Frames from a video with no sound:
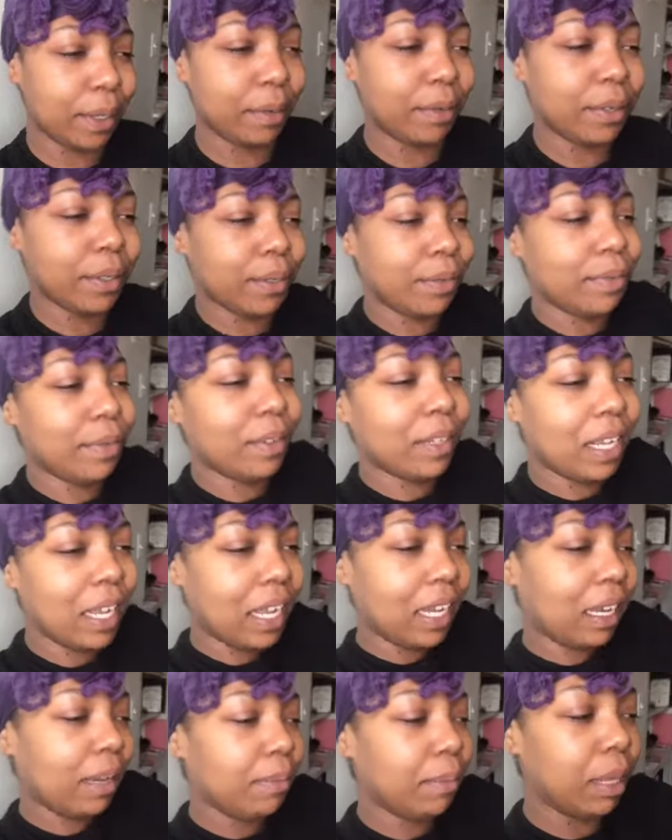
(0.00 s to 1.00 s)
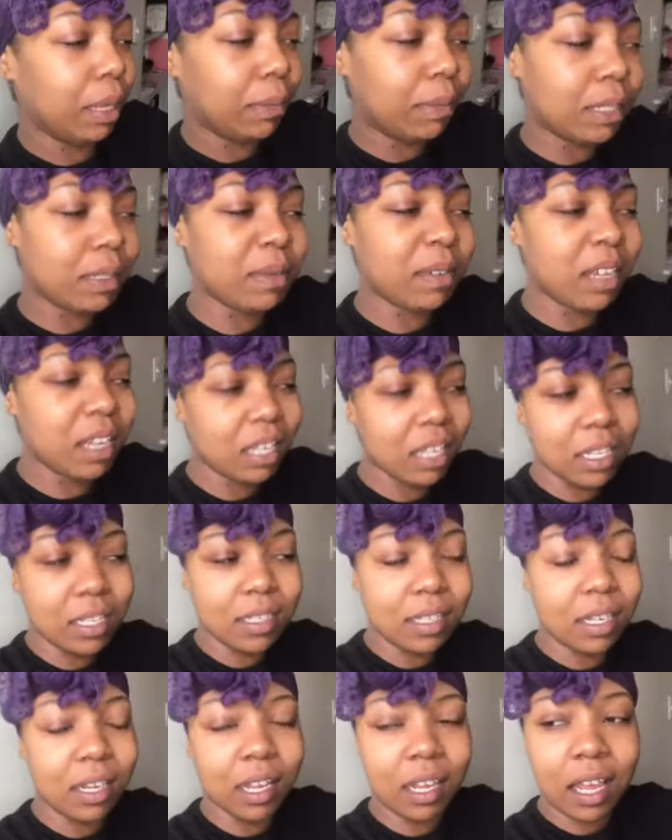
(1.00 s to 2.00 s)
I don't know. I can bake me some cookies
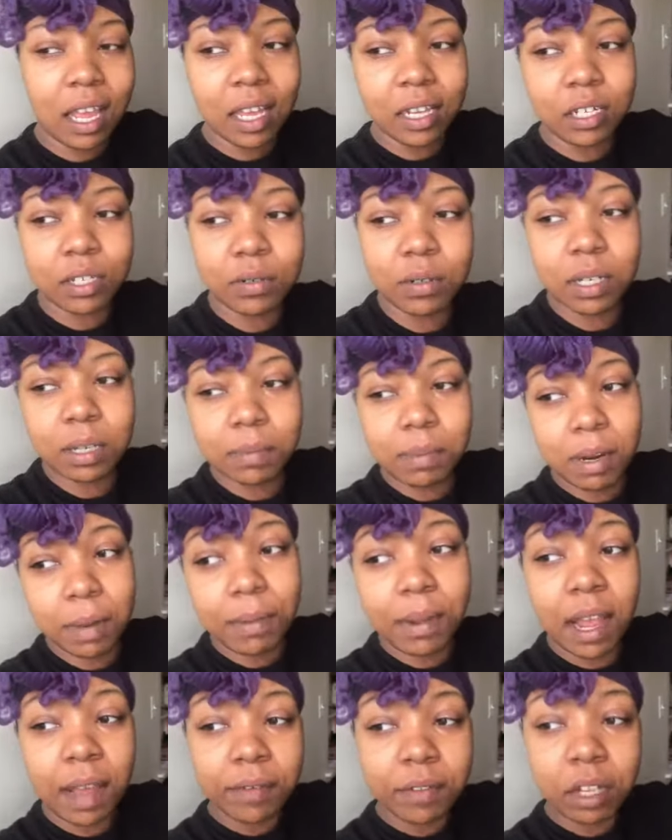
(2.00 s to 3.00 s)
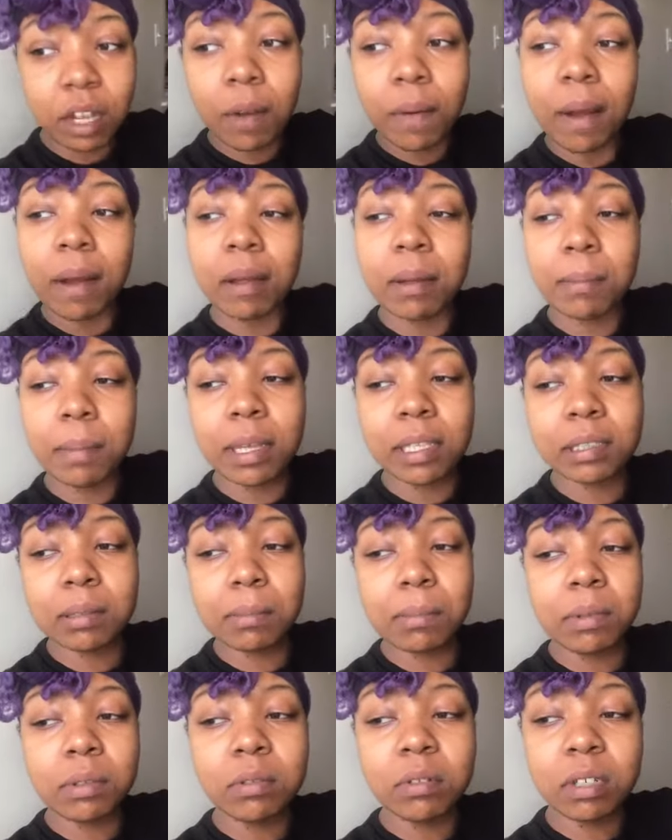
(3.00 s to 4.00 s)
tonight, actually, but I am gonna have to go out and buy
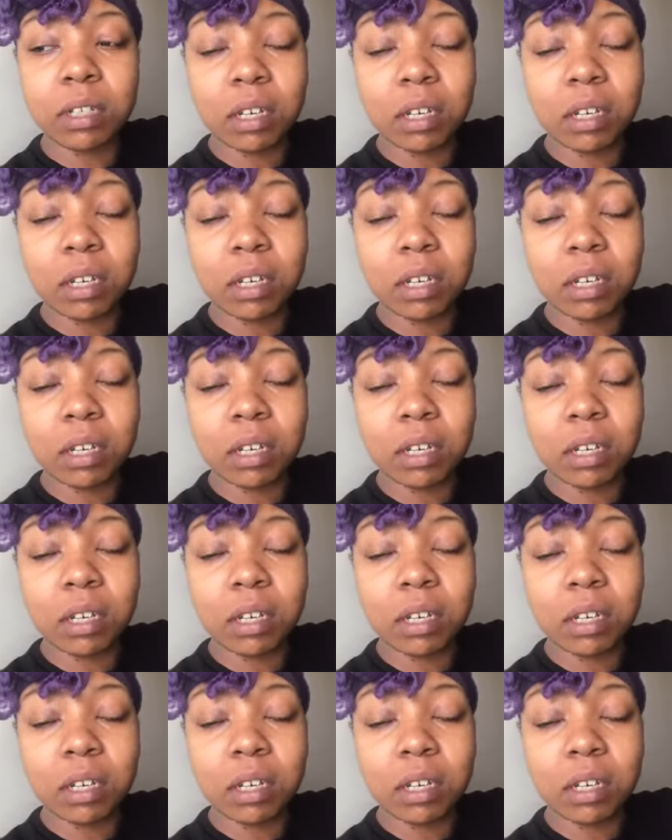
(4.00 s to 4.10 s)
some milk,